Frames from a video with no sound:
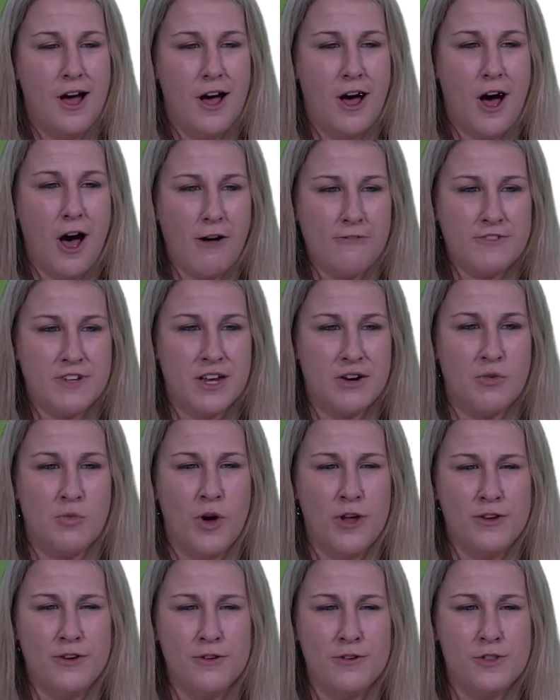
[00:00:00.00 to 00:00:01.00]
Often,
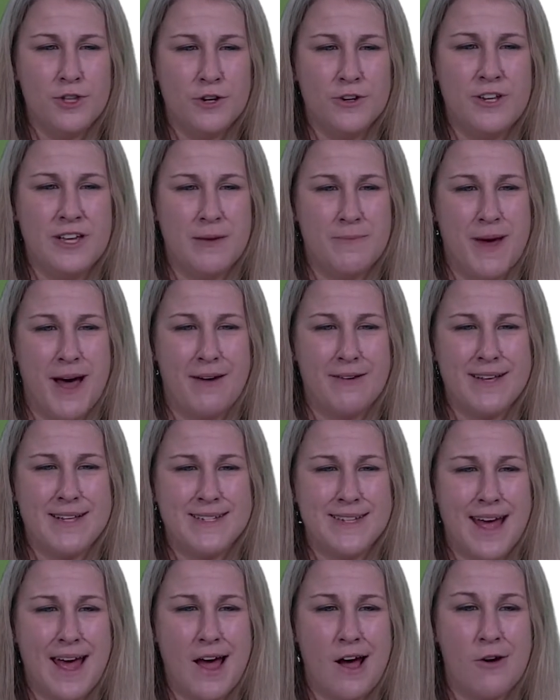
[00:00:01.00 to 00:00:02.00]
what you're learning about
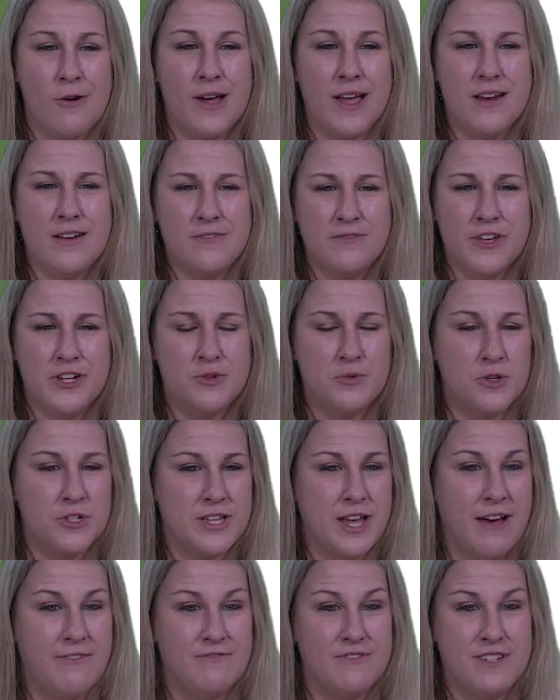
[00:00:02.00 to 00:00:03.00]
is how individuals
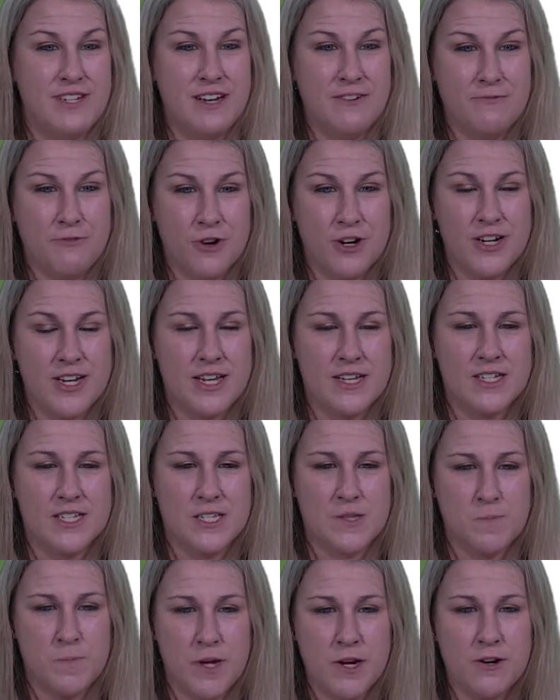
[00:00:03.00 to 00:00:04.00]
have different
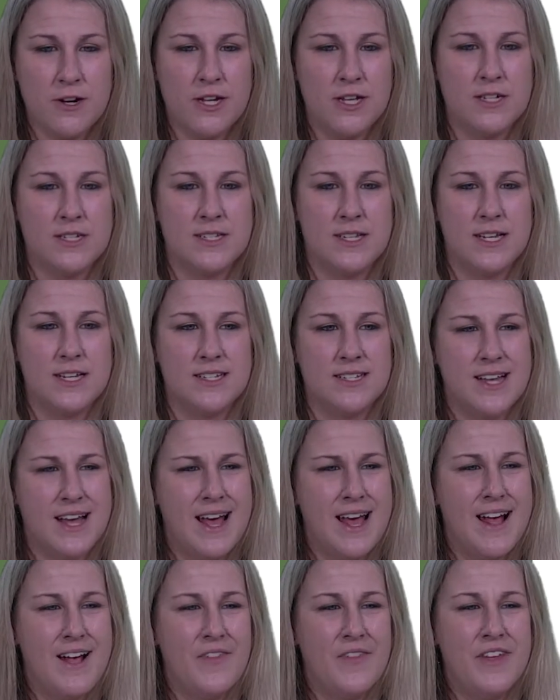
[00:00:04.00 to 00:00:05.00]
experiences
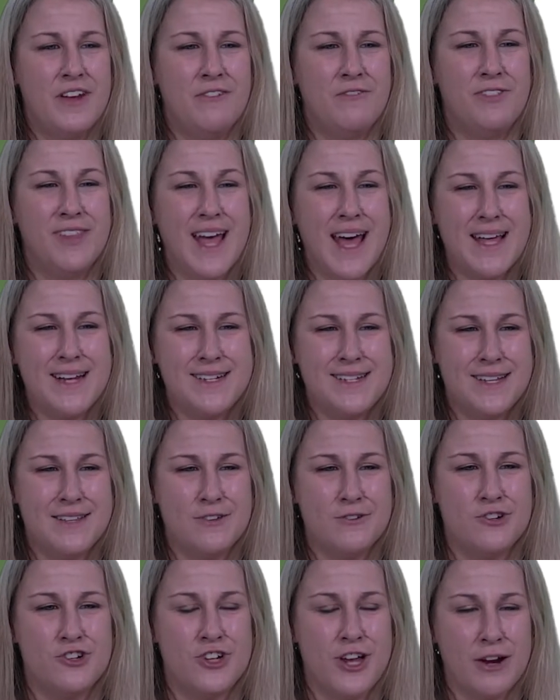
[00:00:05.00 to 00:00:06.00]
that have led to
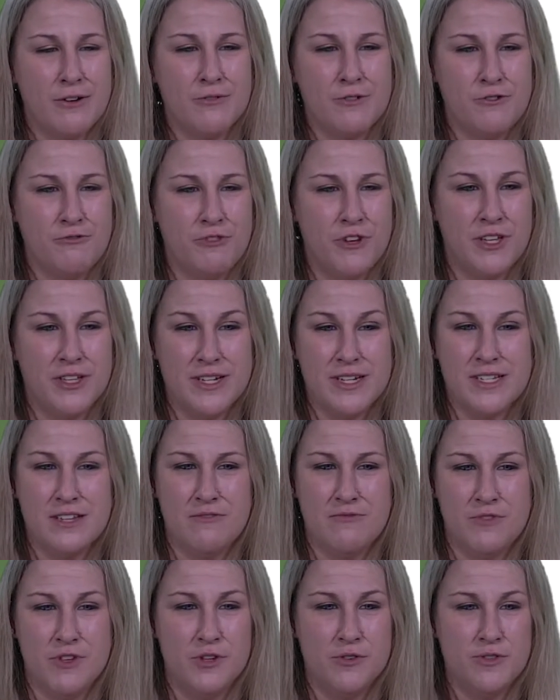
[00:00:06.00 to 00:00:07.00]
their general feelings
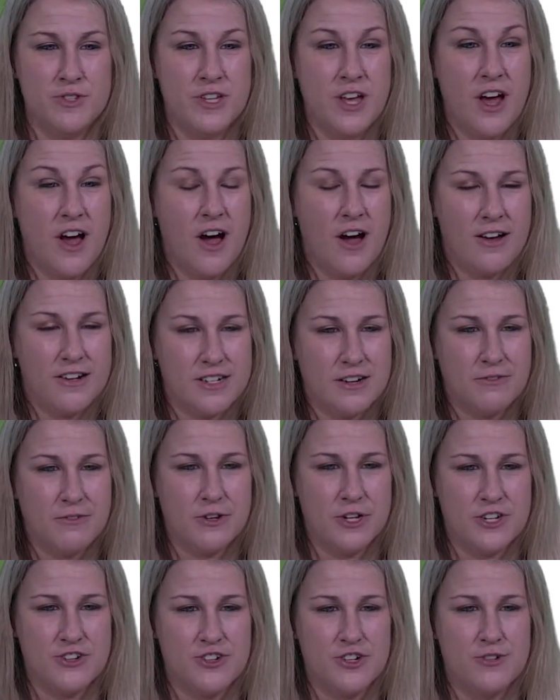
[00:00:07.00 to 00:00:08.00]
and views on
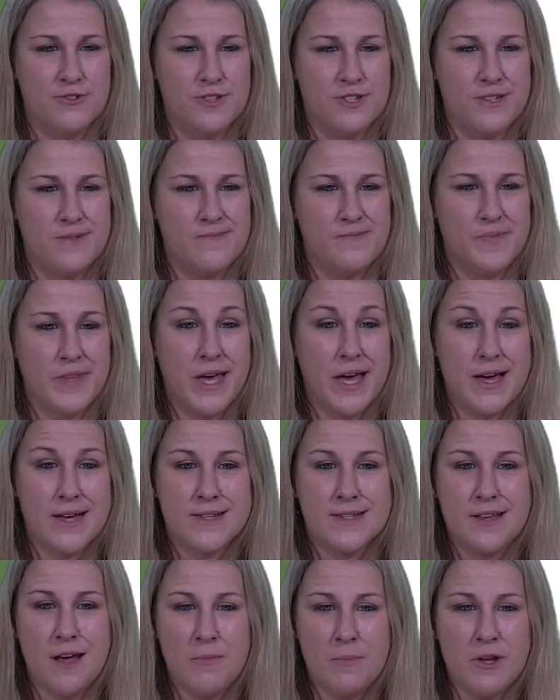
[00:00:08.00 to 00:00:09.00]
different issues.
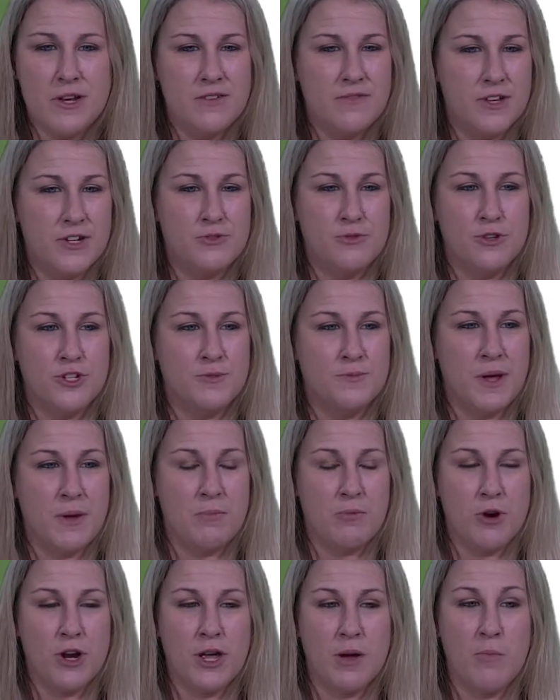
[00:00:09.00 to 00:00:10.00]
Some individuals may
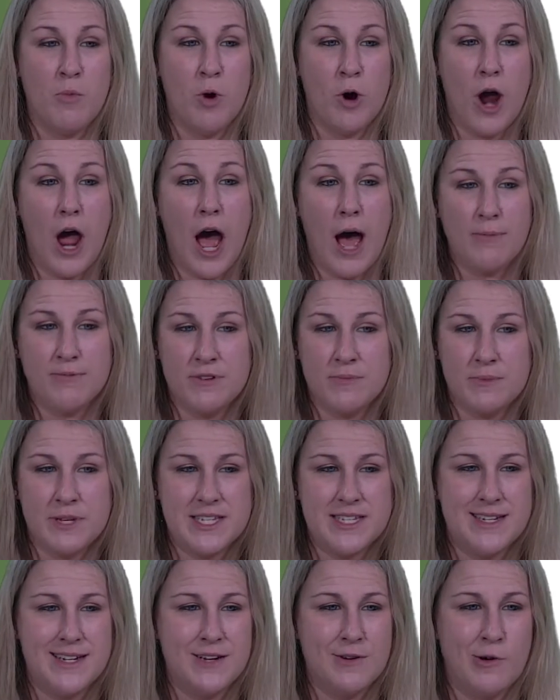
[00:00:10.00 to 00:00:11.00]
bring a more
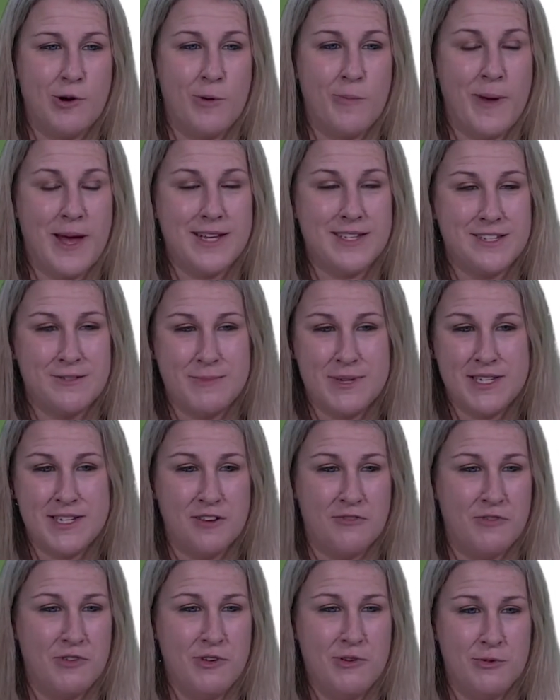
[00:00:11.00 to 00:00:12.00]
optimistic or
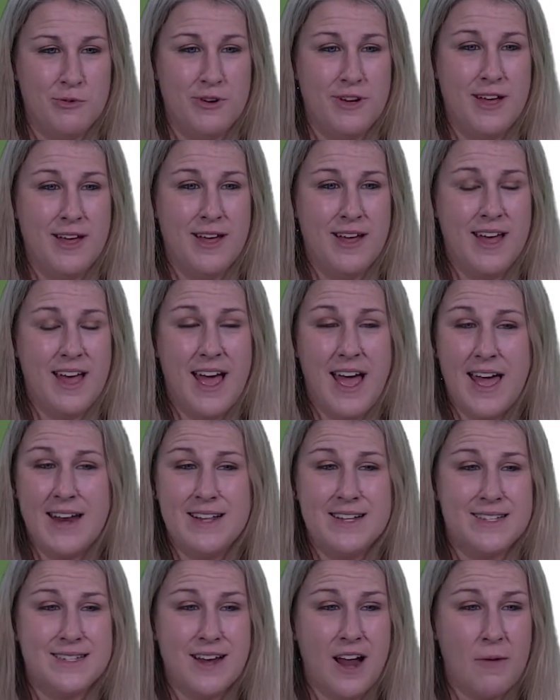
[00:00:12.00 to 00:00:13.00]
pessimistic view, and
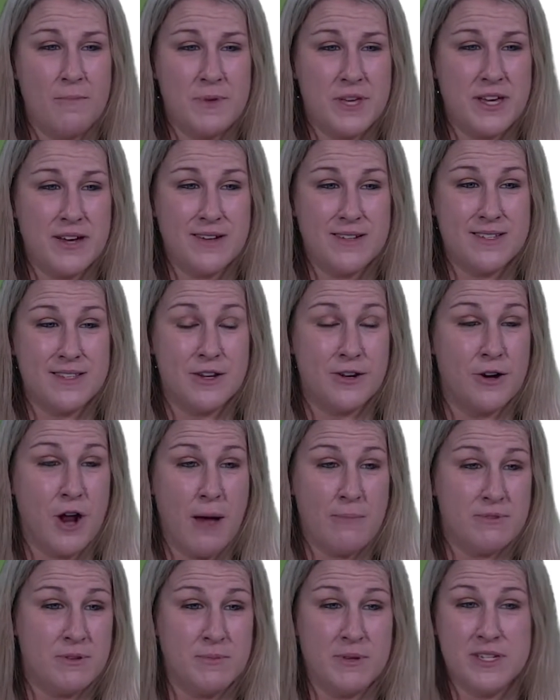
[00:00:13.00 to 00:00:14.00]
it's not because they're an
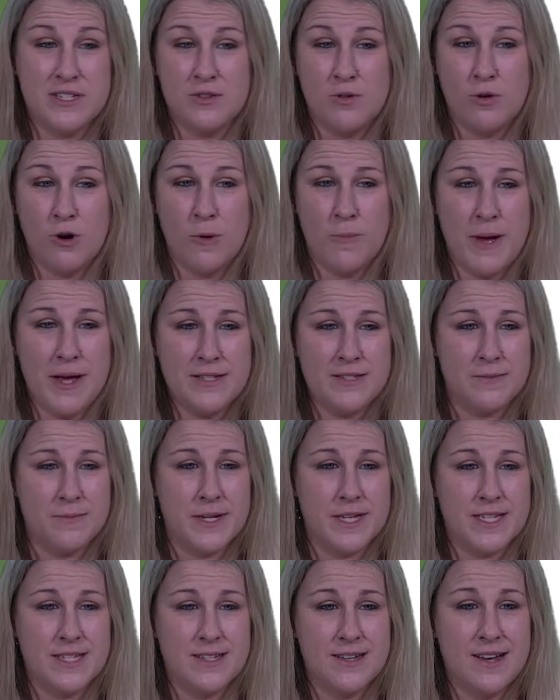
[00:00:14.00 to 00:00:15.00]
optimist or a
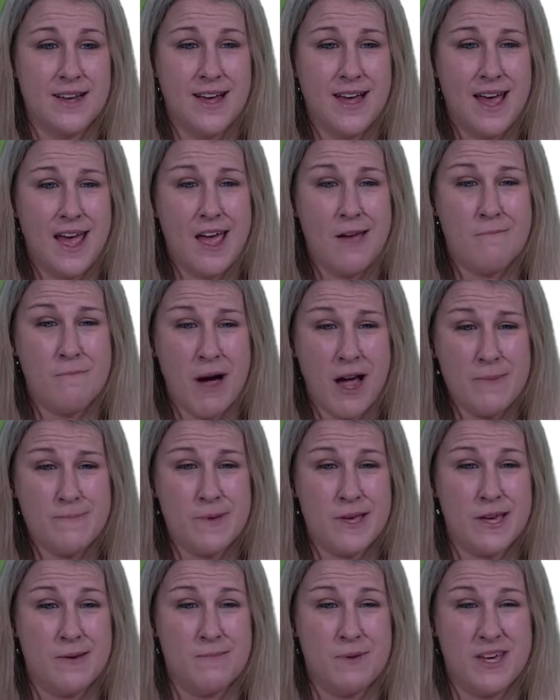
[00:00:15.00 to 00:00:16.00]
pessimist. It might
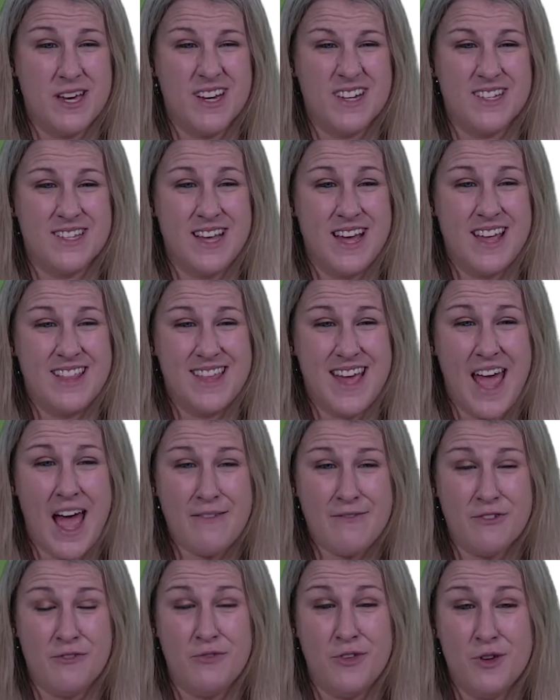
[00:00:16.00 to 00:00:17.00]
be because they
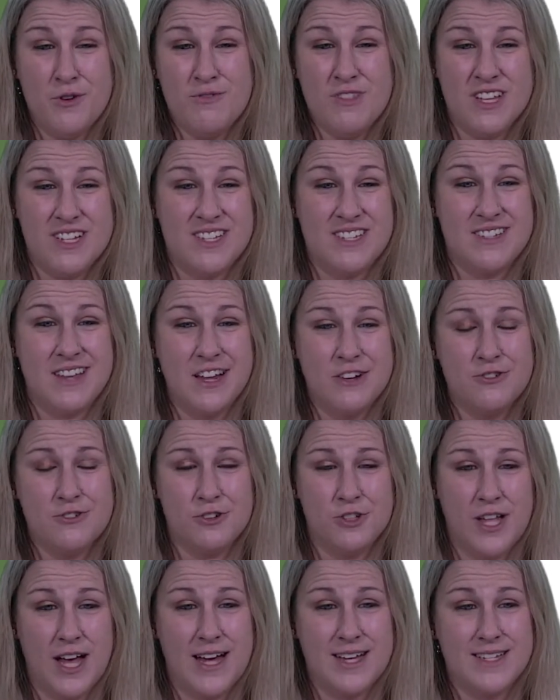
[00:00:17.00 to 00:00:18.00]
have a view that's
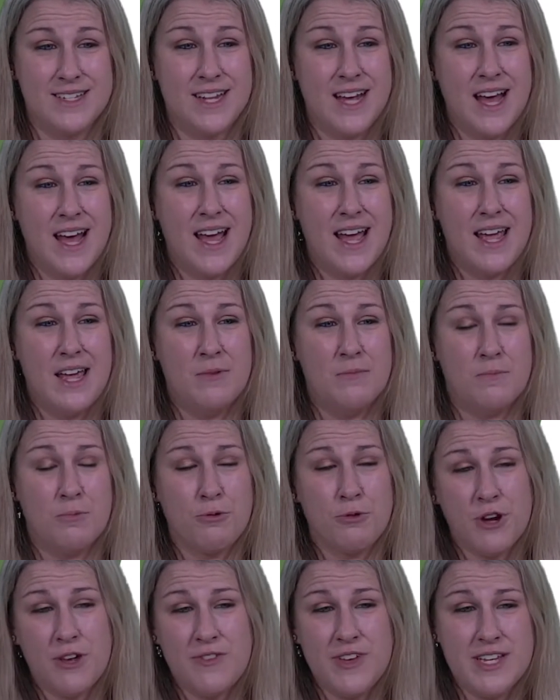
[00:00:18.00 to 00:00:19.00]
centralized in
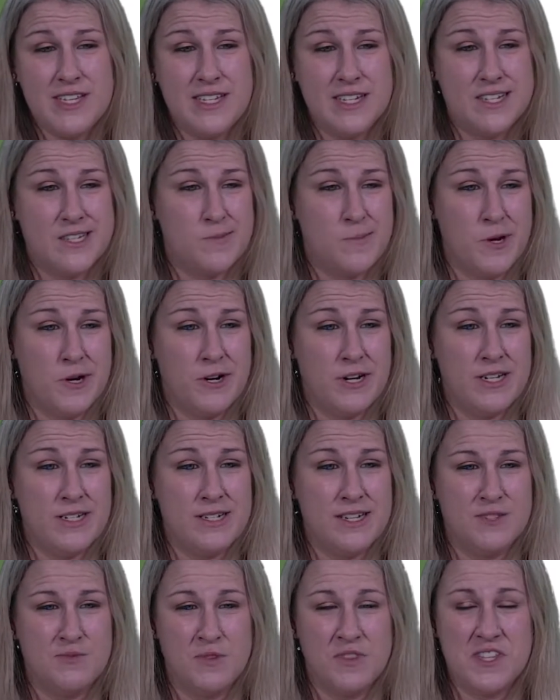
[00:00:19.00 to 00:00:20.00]
previous
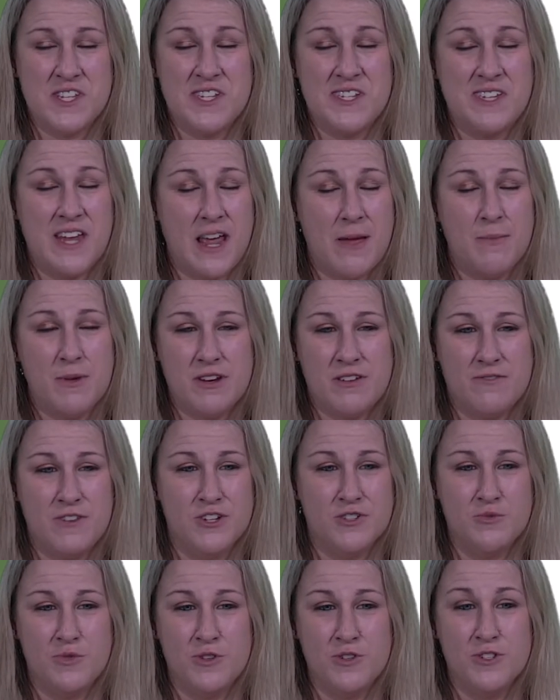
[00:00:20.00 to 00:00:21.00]
experiences with the same
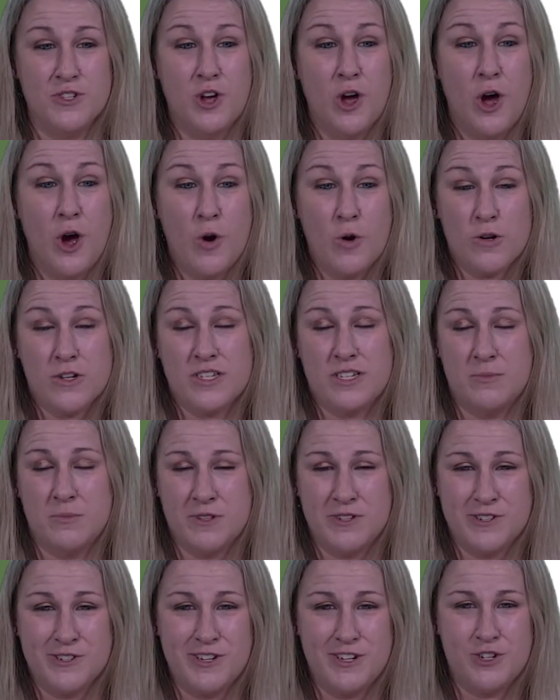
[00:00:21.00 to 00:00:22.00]
individuals or
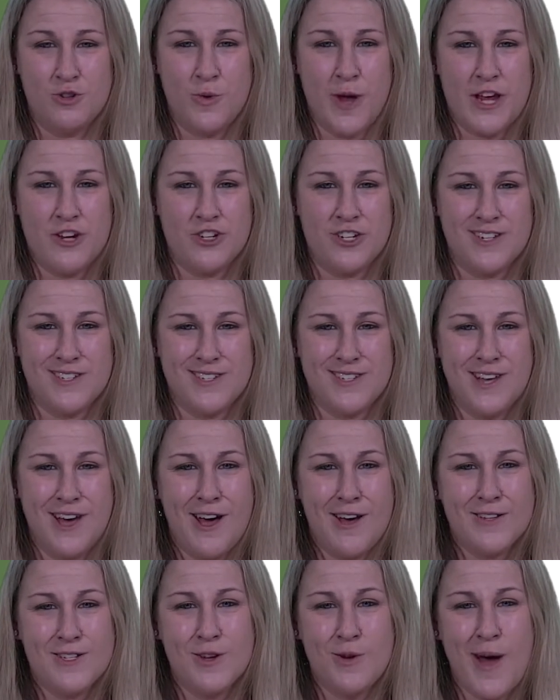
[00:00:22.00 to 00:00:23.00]
similar situations.
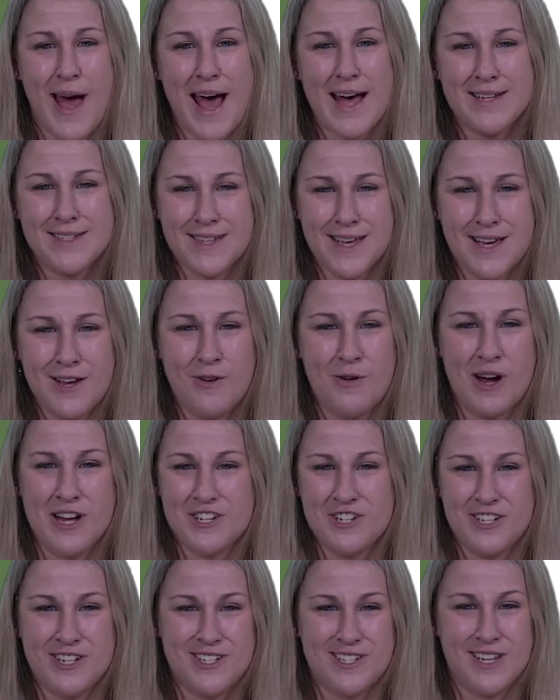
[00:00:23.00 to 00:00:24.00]
So asking
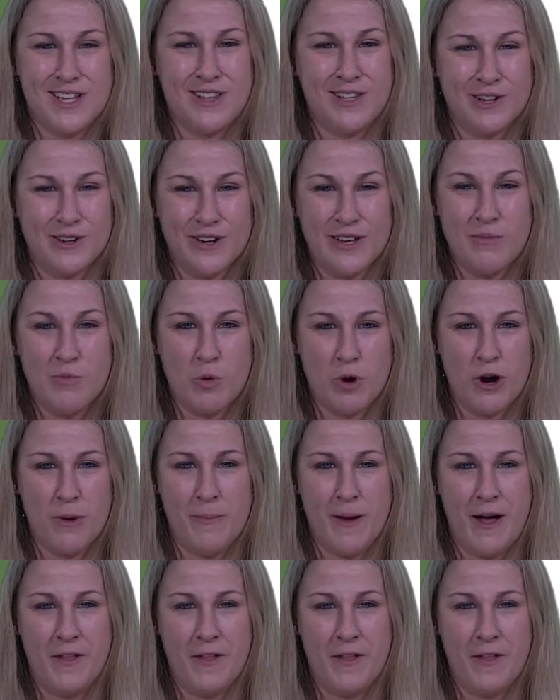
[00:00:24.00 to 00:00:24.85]
questions and learning more about